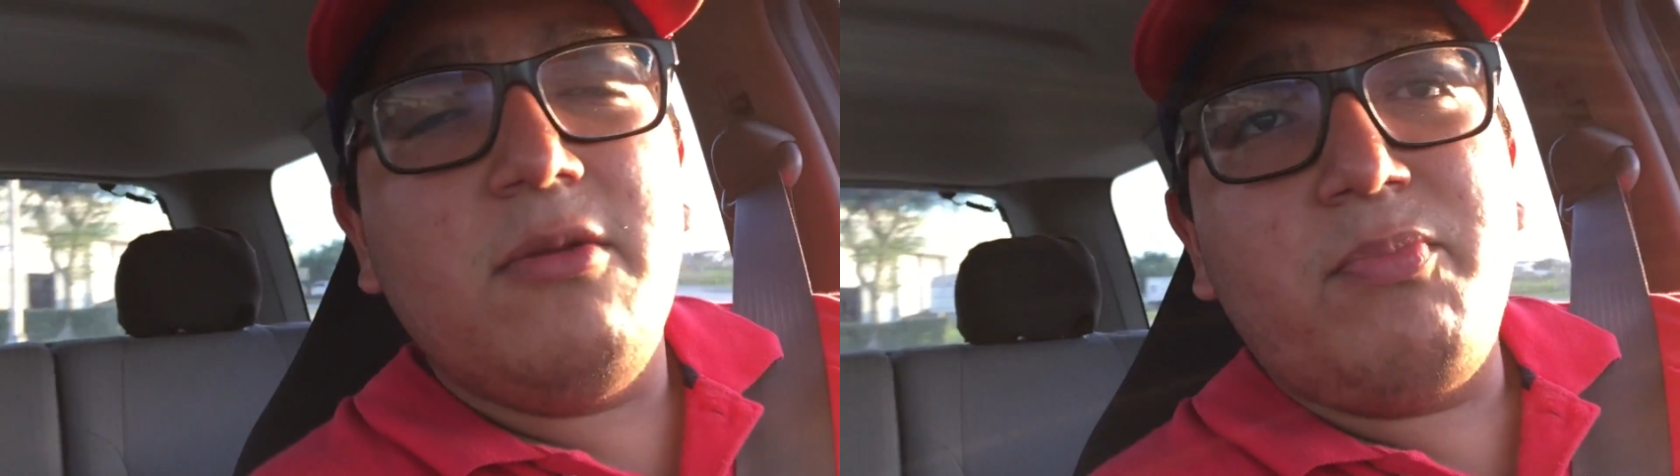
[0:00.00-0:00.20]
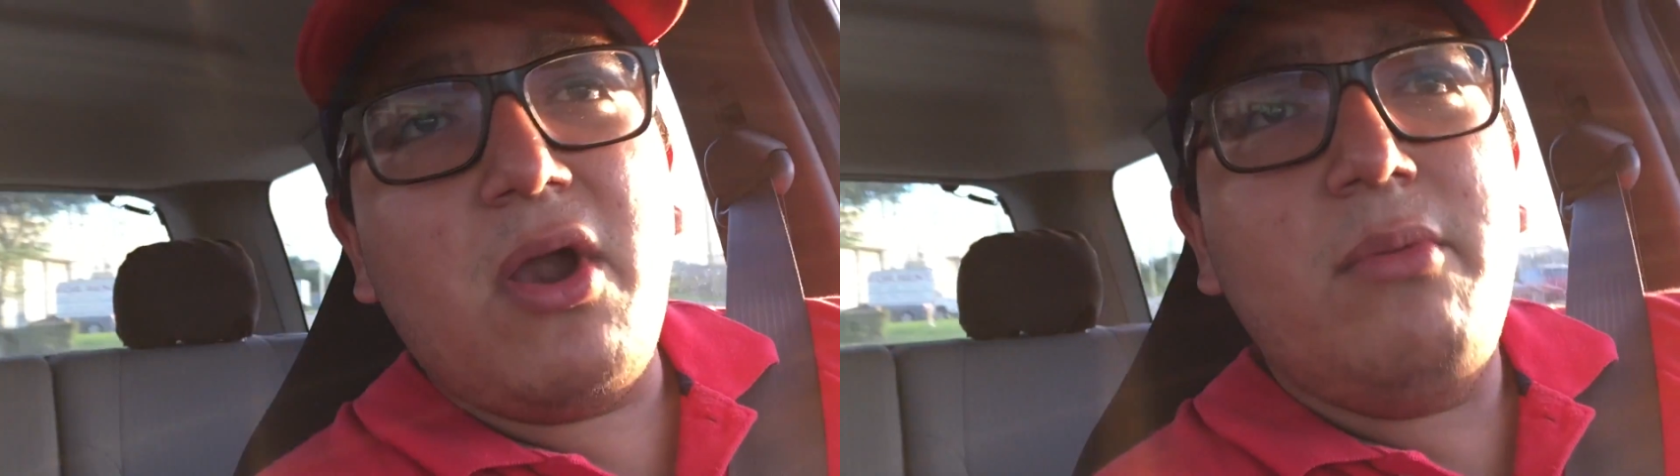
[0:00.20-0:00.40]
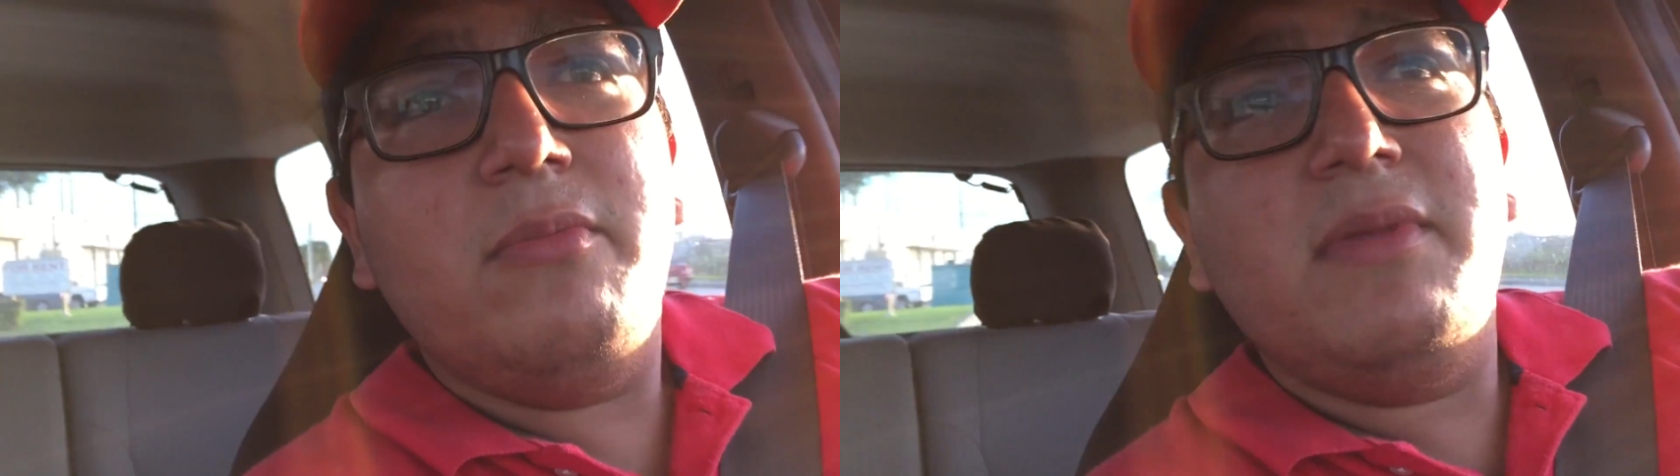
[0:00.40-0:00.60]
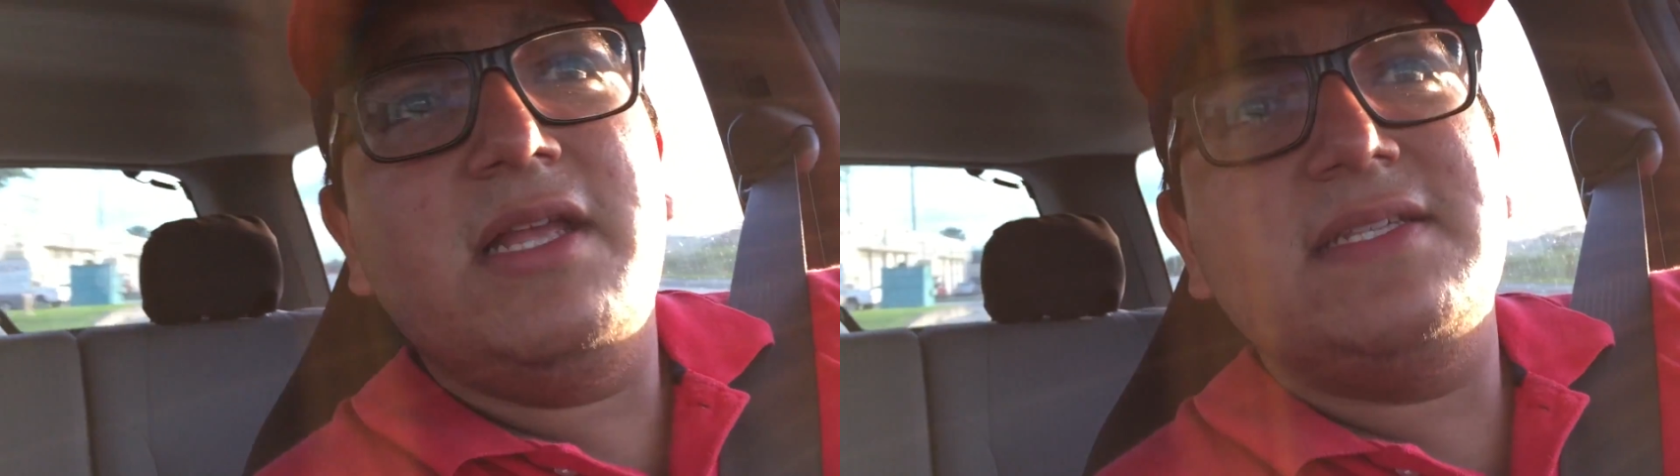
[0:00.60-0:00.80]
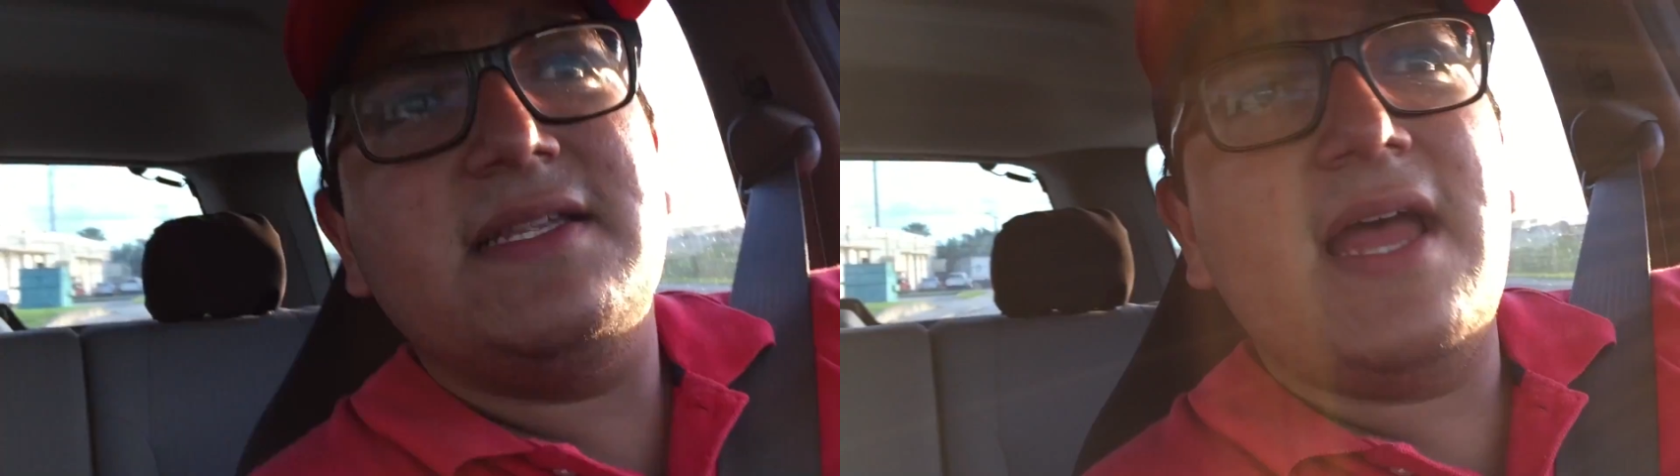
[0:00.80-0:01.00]
The problem
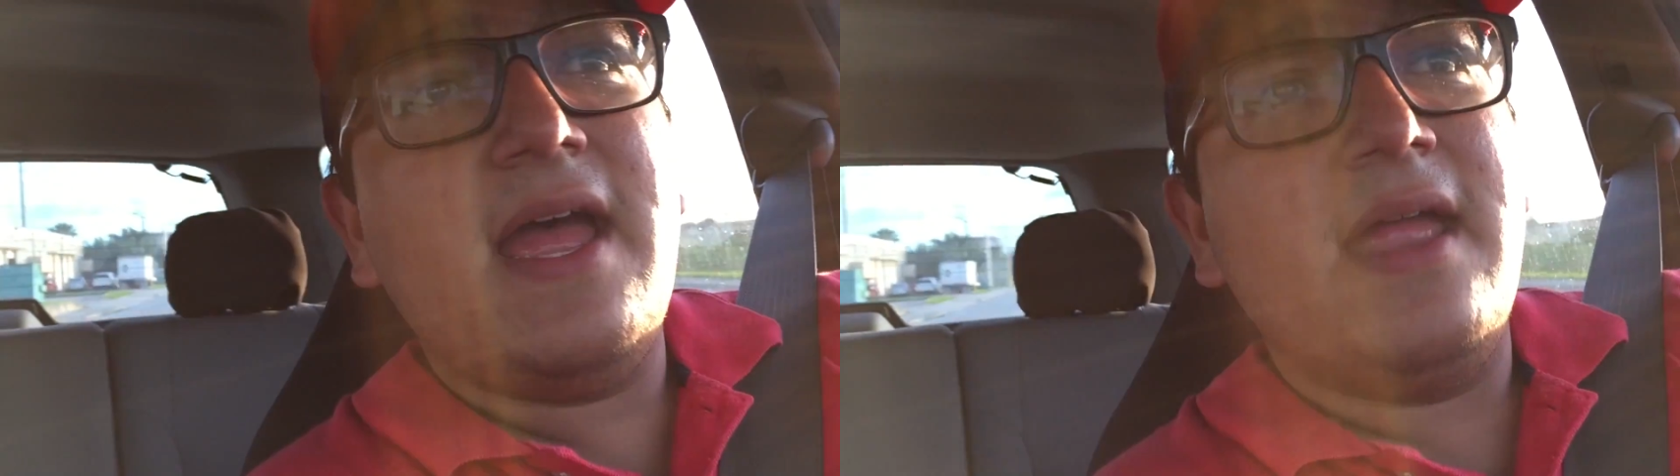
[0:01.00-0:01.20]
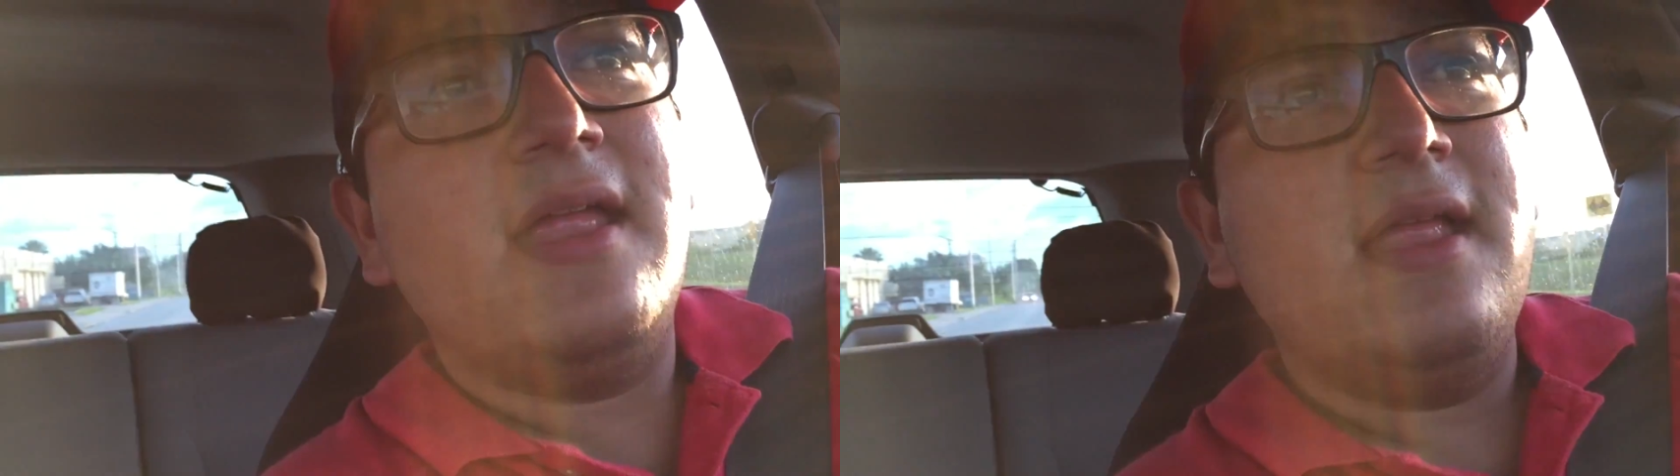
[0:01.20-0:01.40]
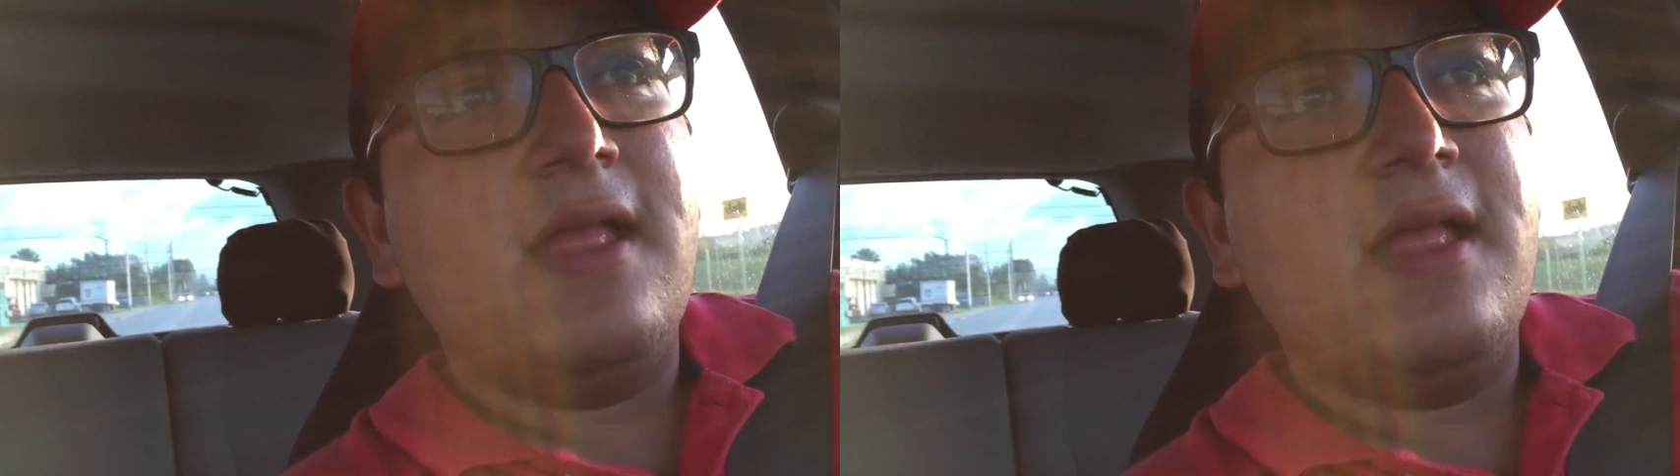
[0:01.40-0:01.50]
is that